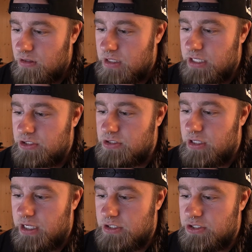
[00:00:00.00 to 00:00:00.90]

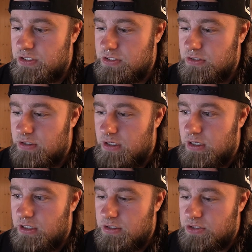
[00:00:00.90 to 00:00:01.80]
they just
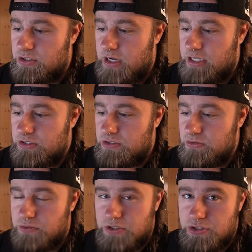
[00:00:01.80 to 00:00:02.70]
try
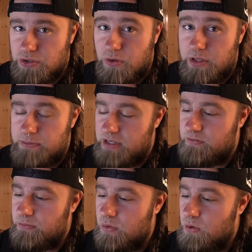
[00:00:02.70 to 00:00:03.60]
to control them
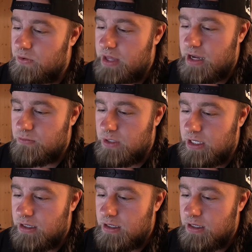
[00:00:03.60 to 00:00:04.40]
even more that way.